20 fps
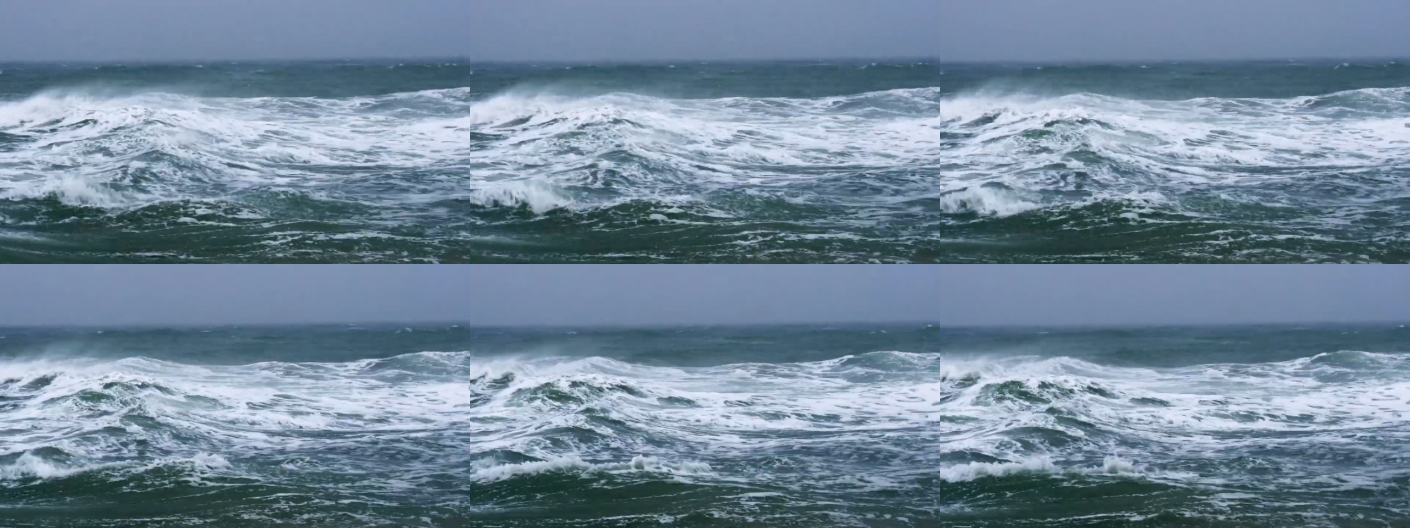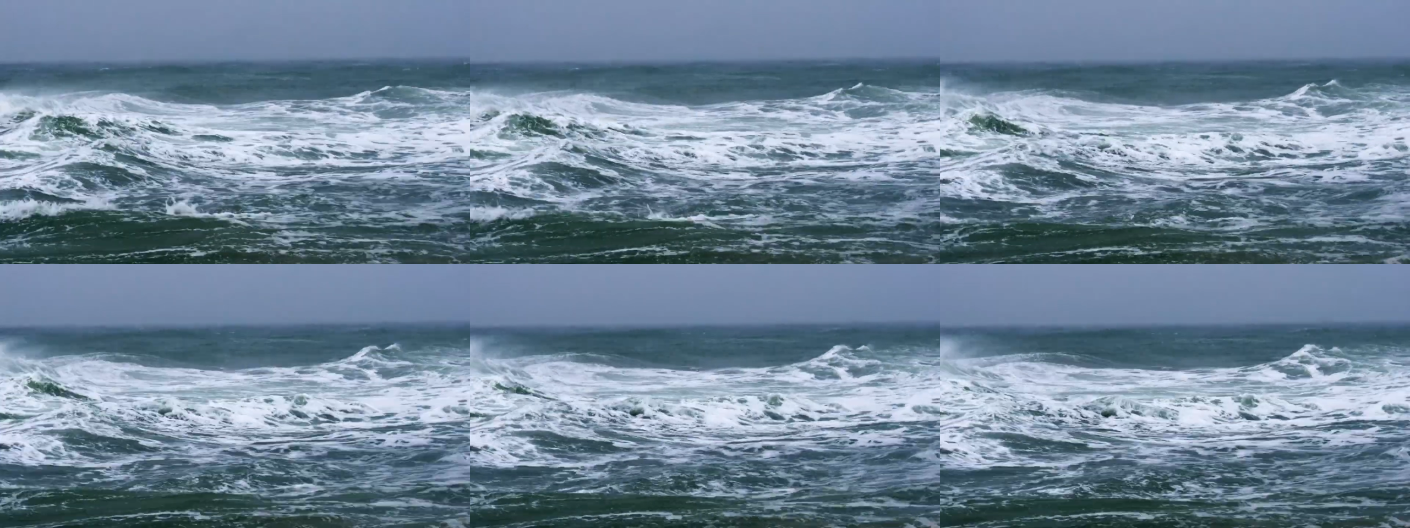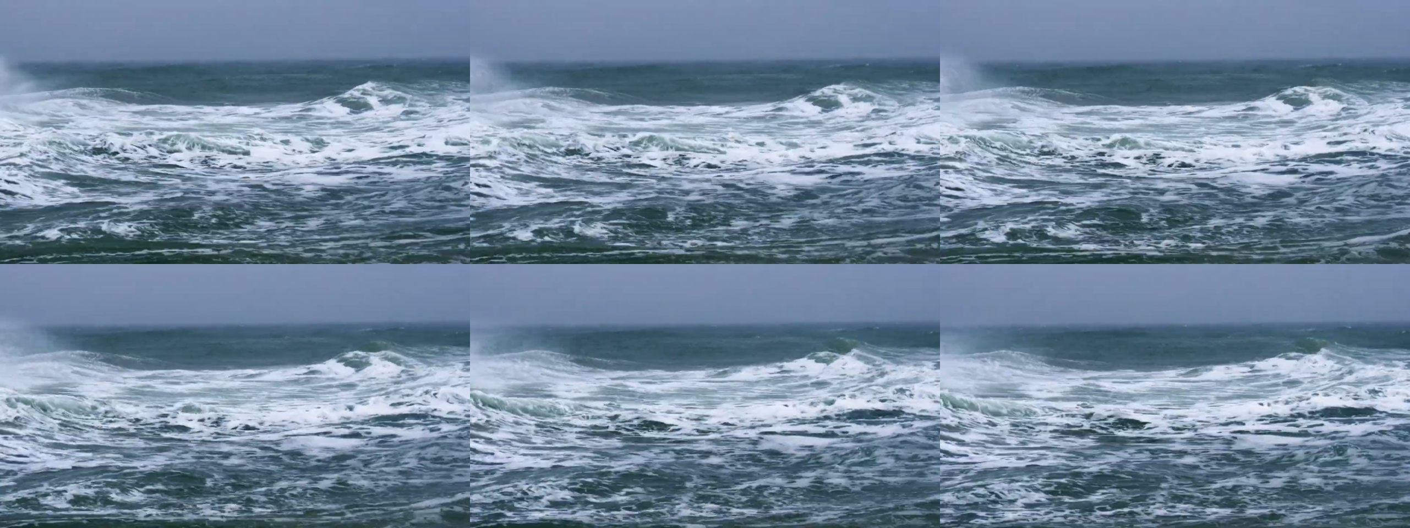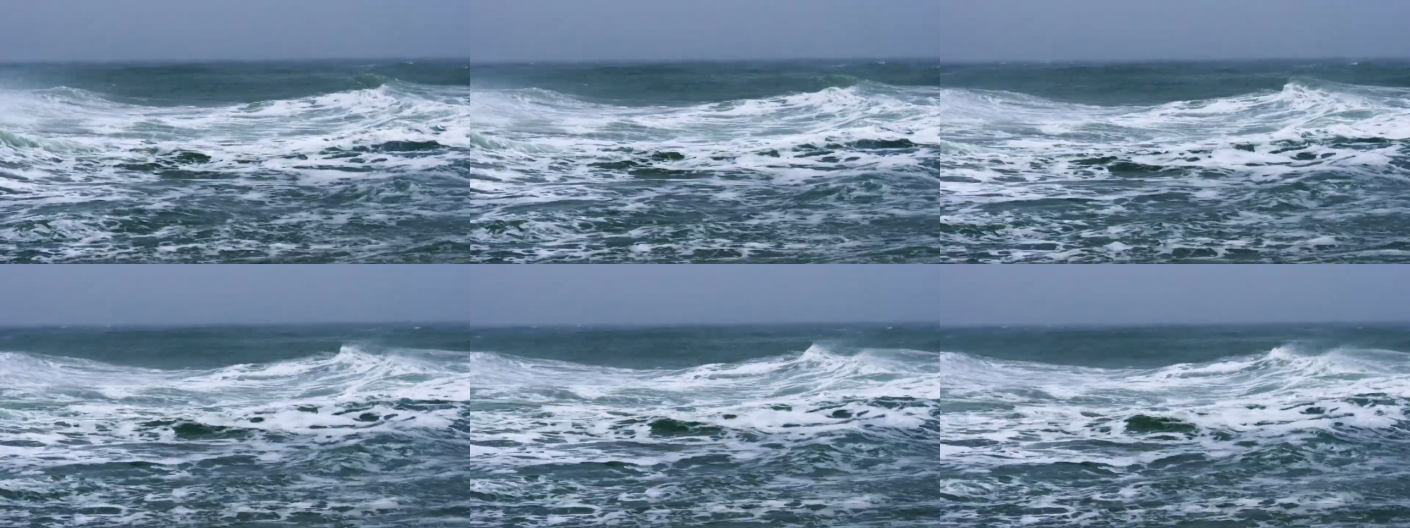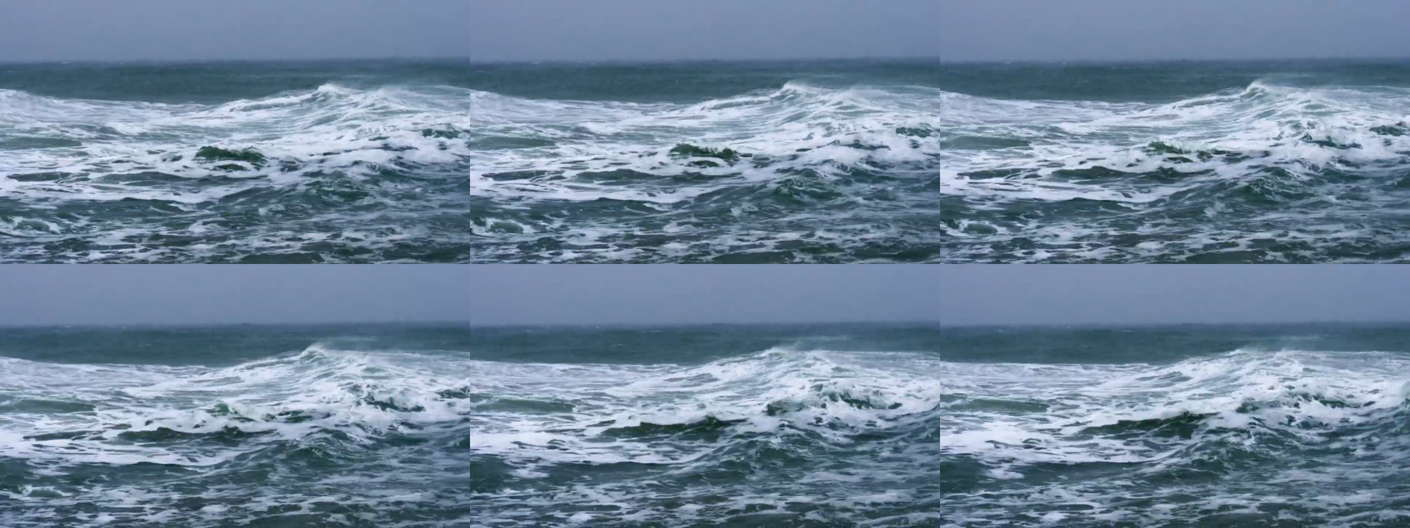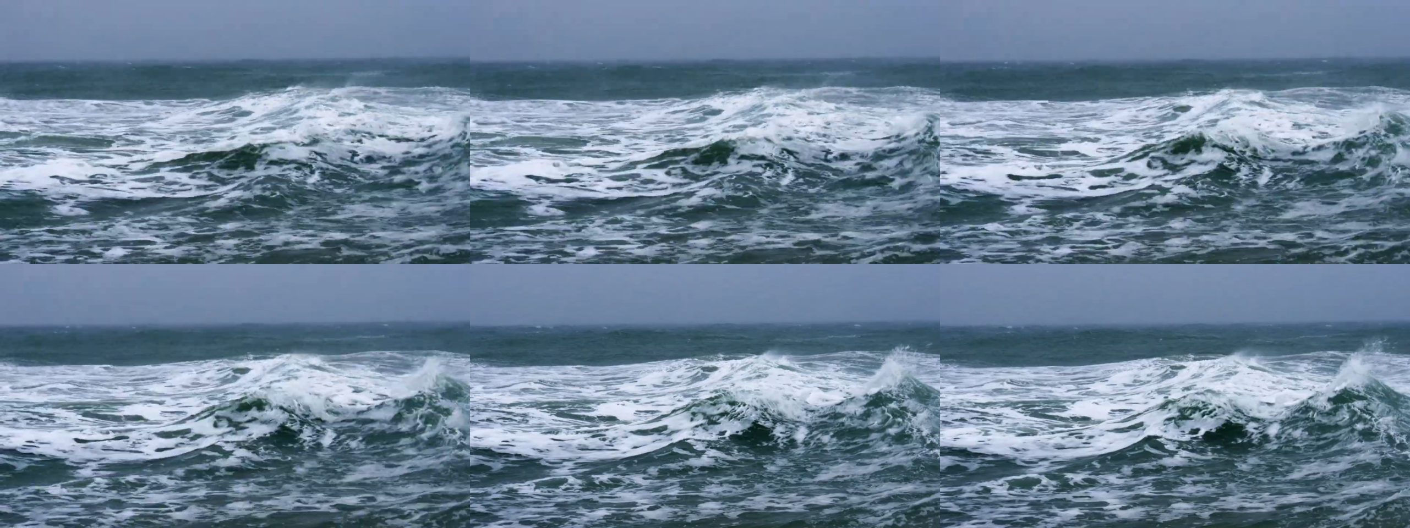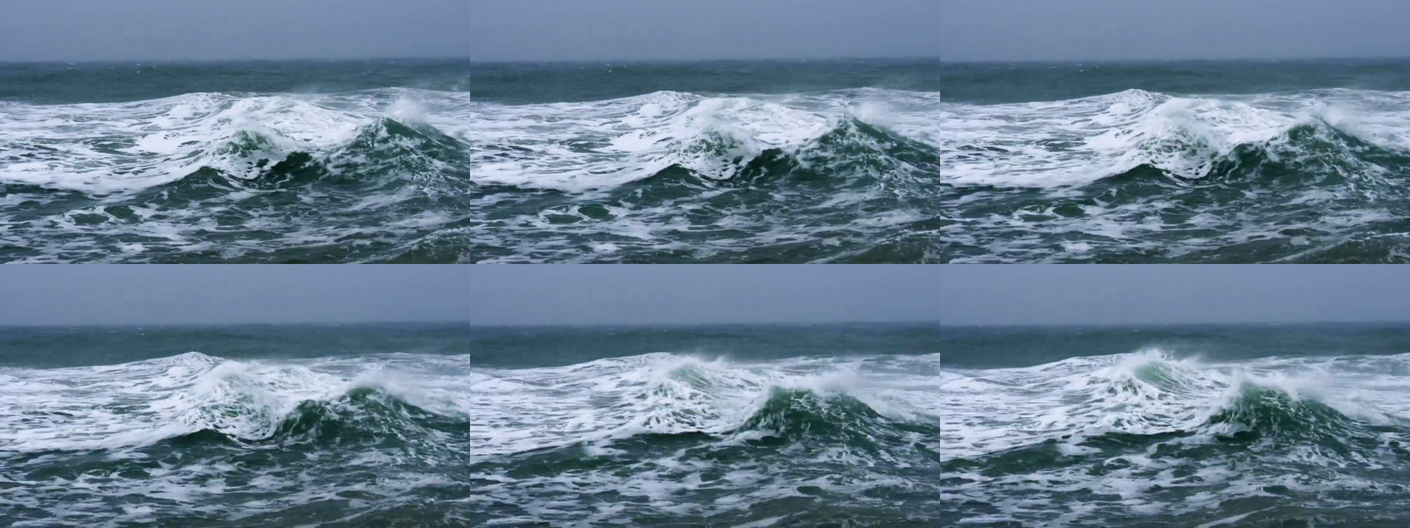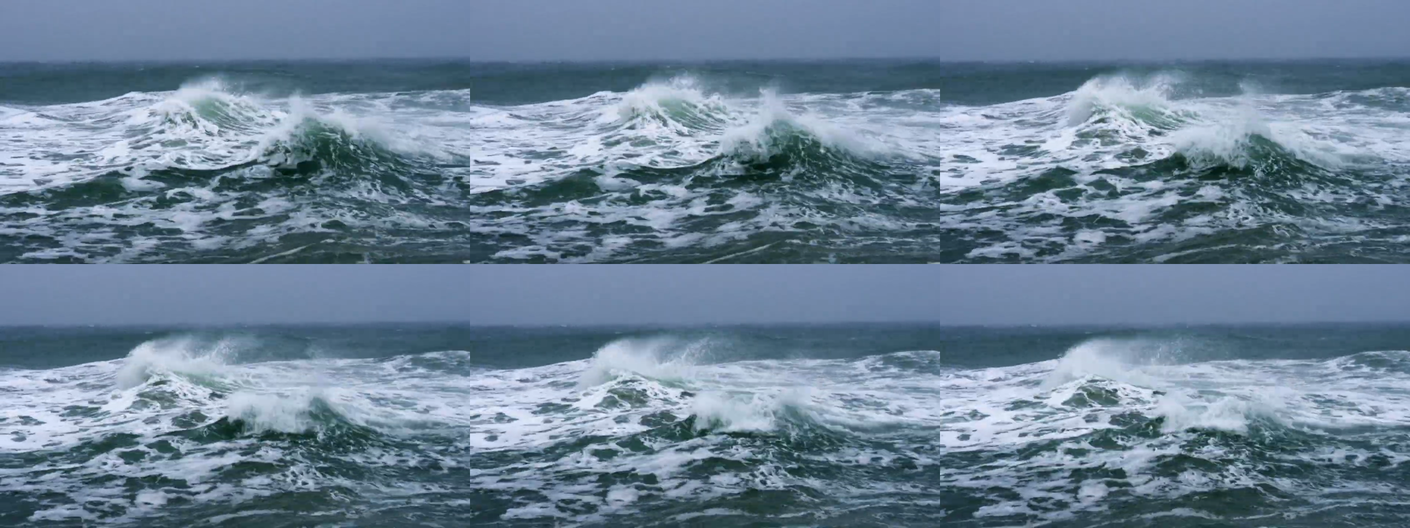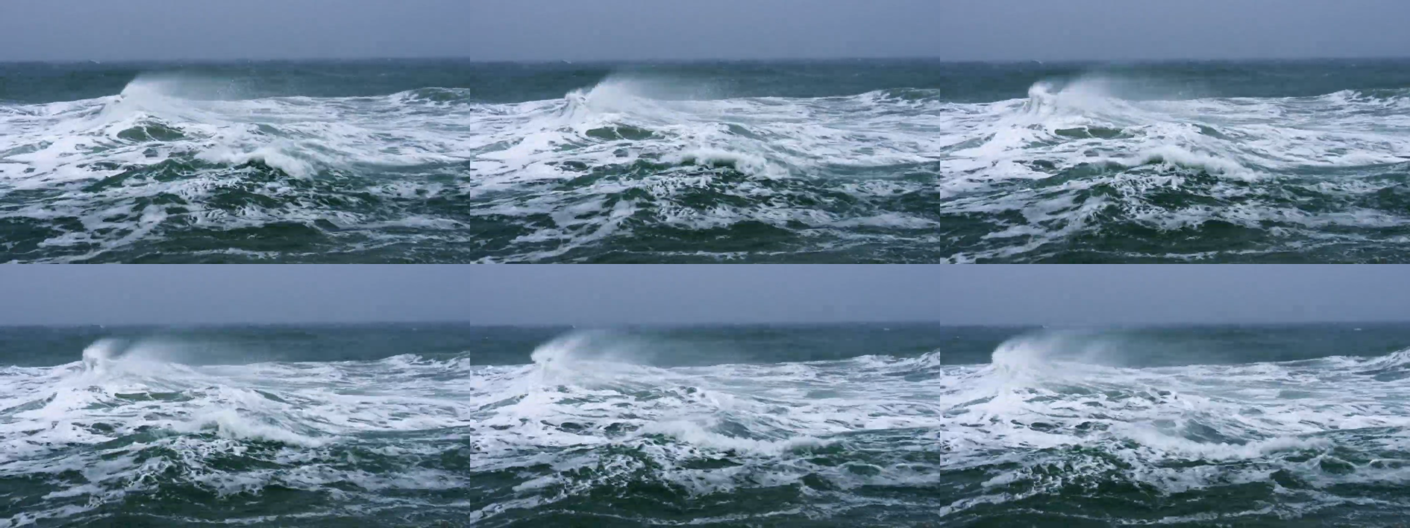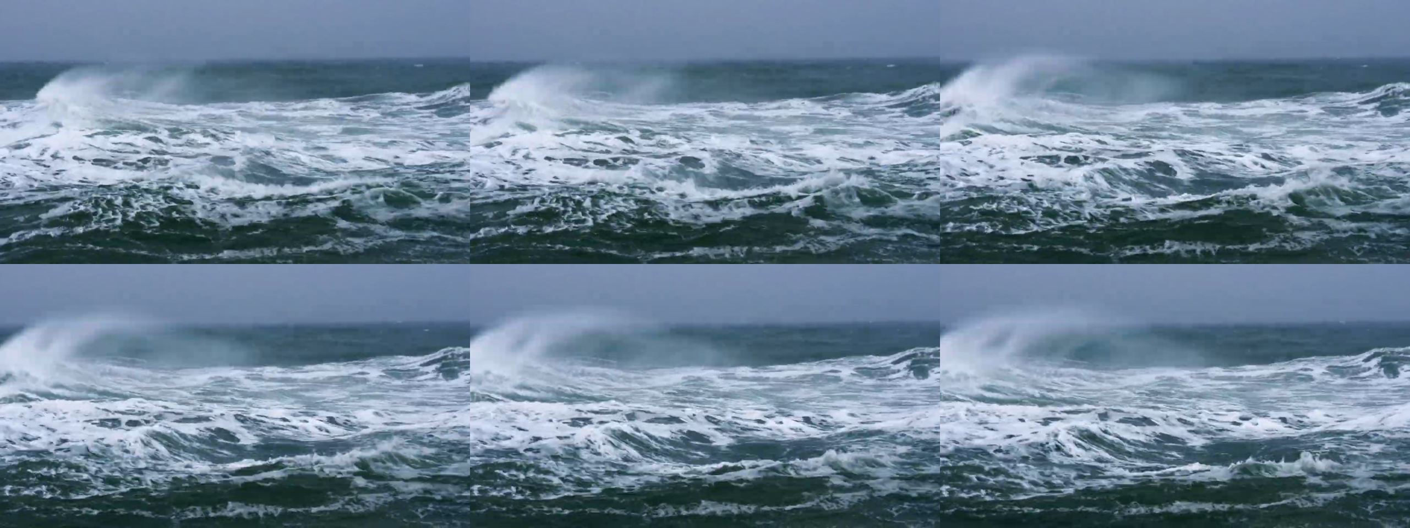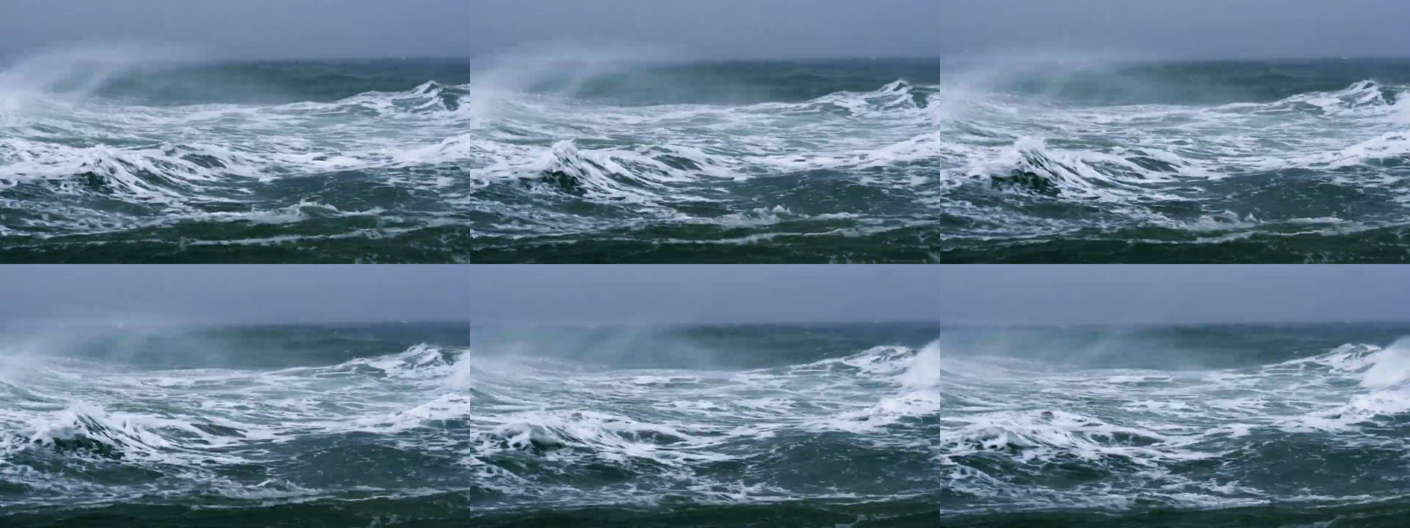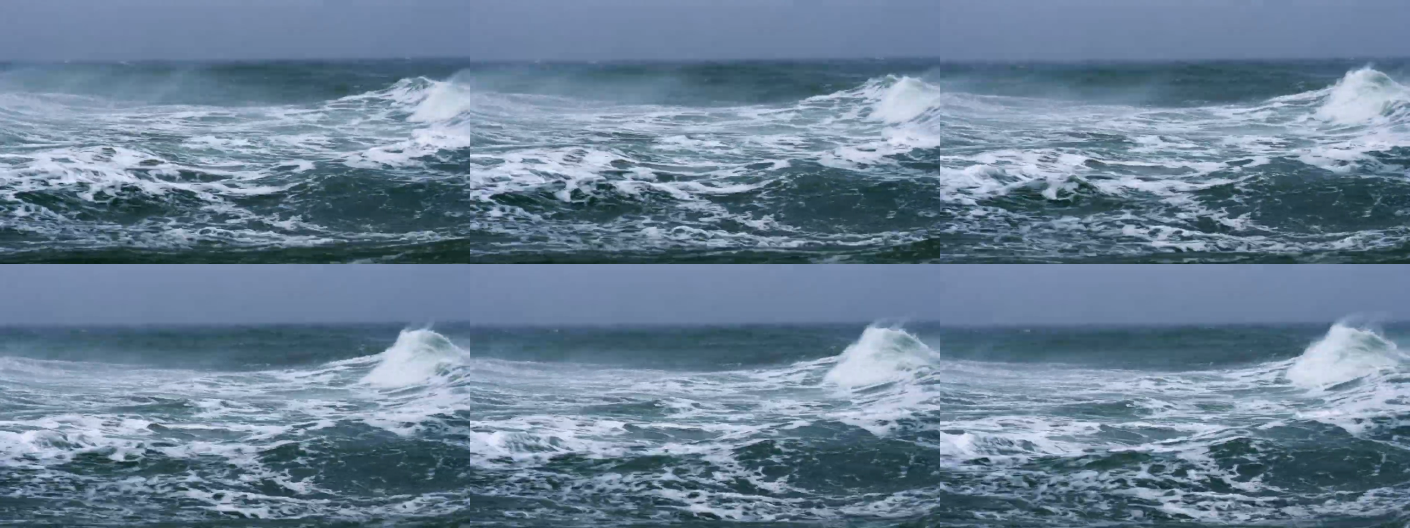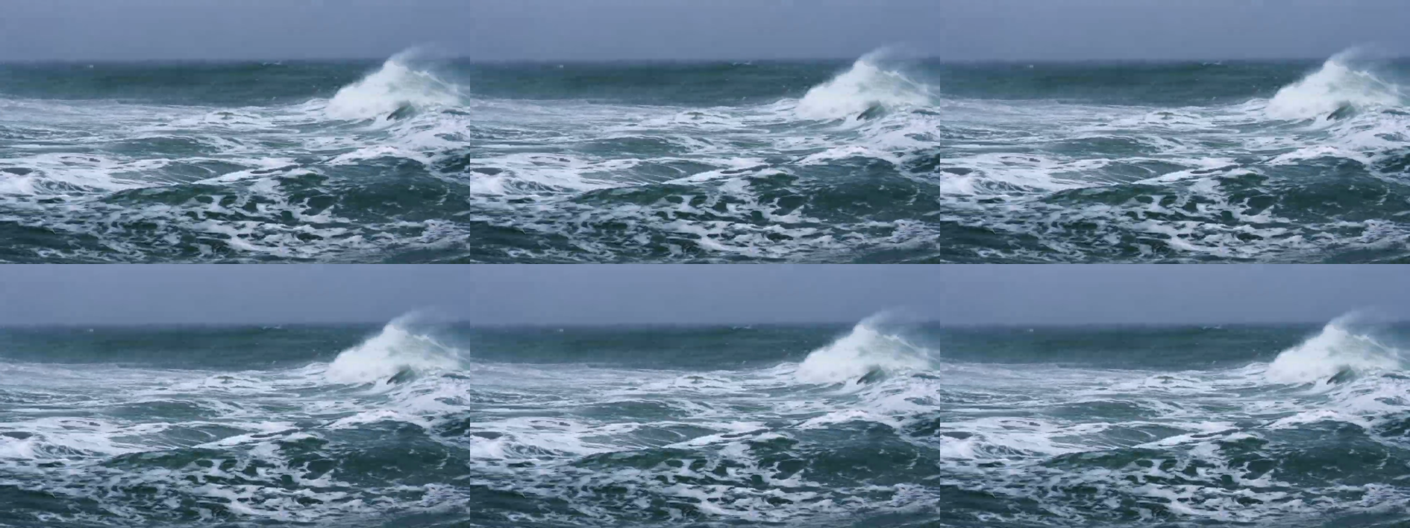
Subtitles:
[unreadable: no face in view]